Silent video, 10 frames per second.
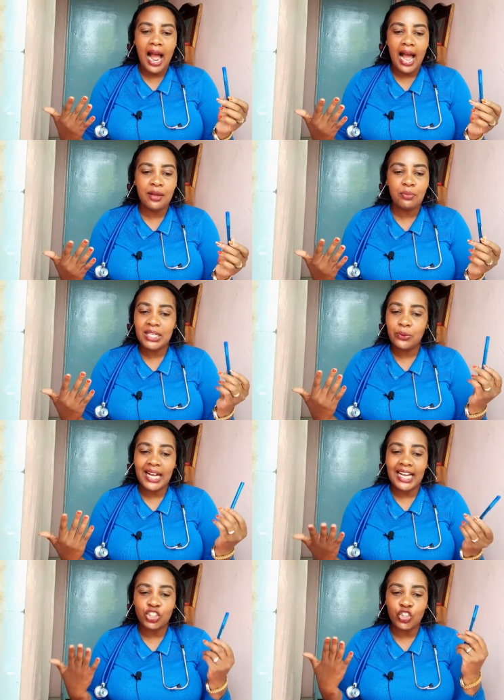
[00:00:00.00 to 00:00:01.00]
I mean,
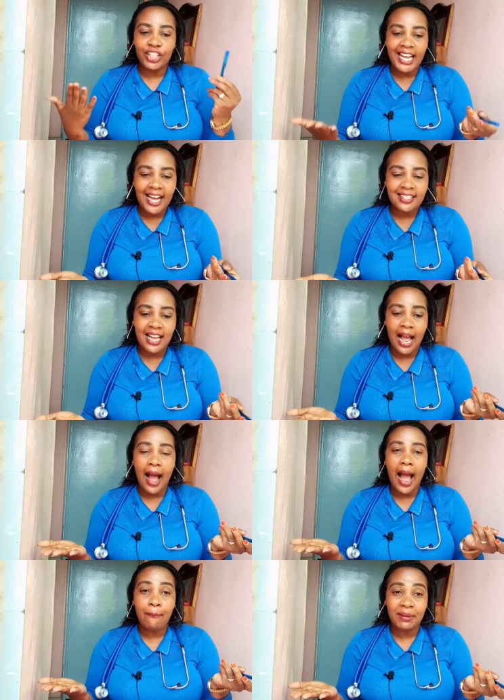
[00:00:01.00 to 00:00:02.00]
we can conduct
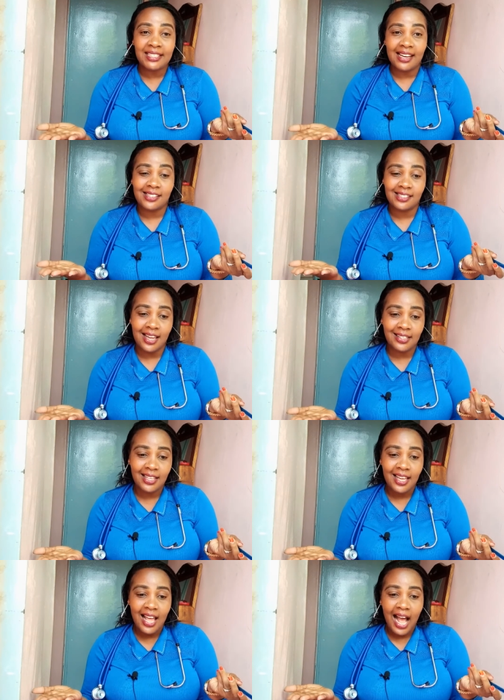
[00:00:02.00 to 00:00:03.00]
our appetite test.
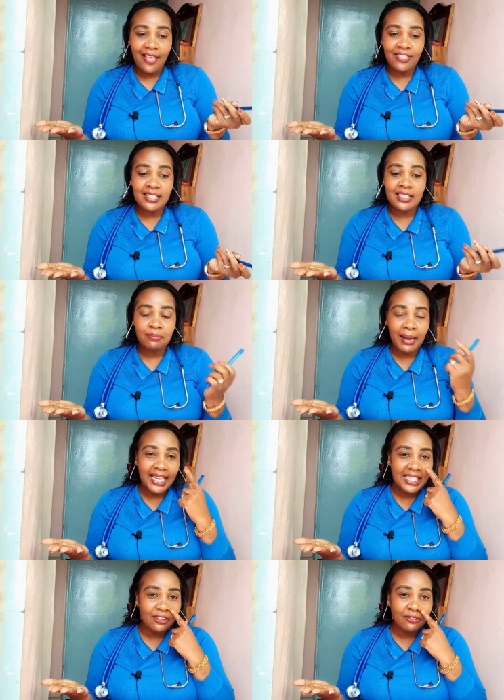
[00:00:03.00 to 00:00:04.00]
And this is
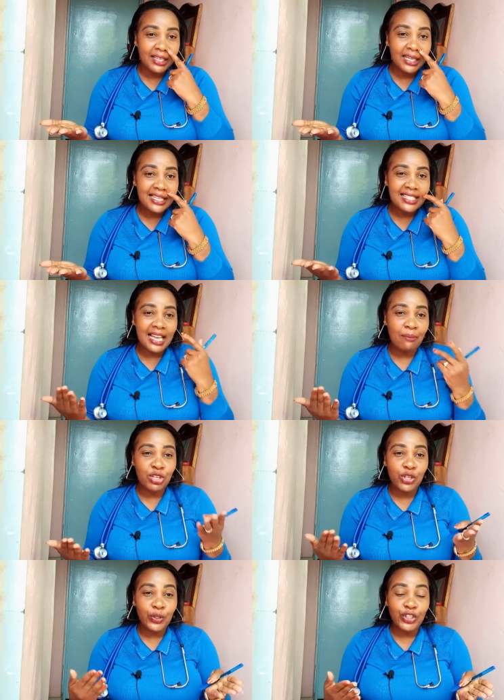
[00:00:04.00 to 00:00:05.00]
by giving
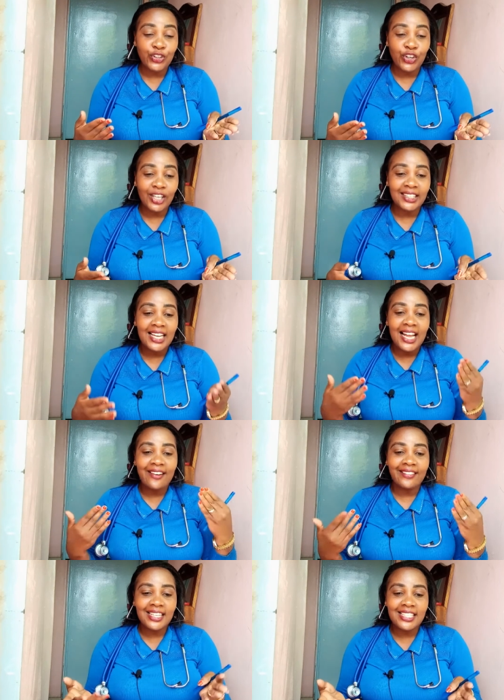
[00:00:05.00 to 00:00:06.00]
something we call
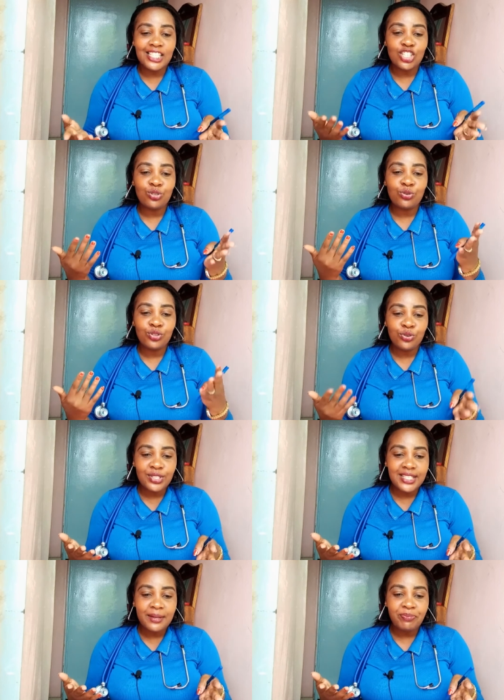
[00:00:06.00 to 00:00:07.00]
ready to
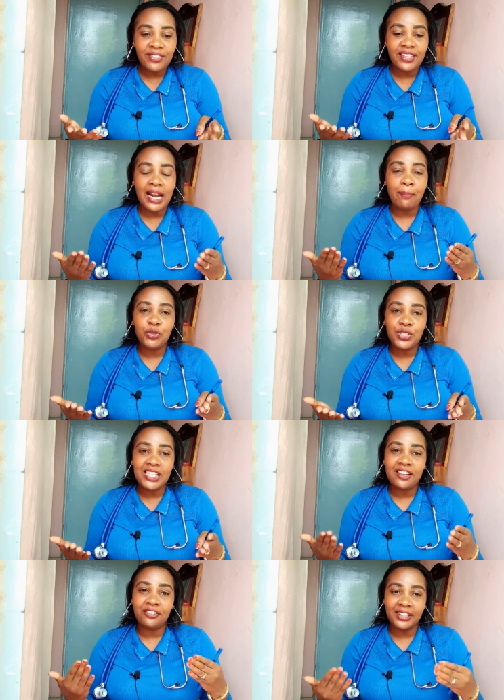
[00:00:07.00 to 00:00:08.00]
use
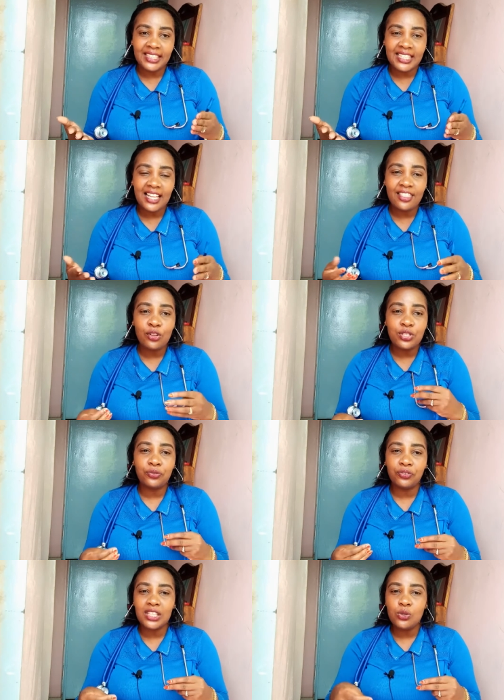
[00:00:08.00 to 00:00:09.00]
therapeutic feed.
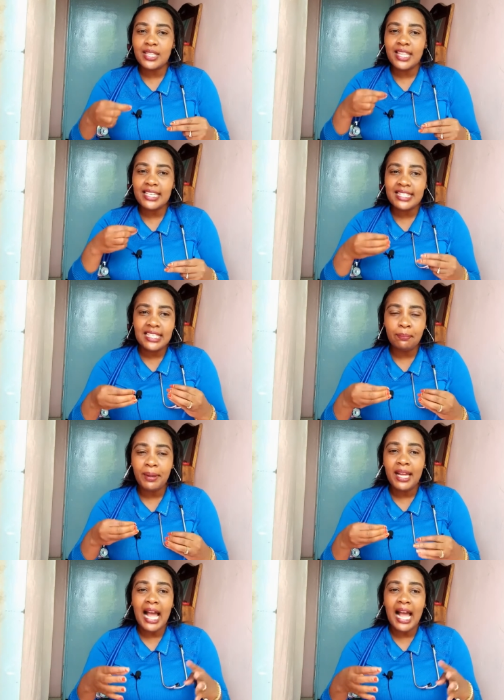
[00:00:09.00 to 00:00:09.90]
Those feed we they sip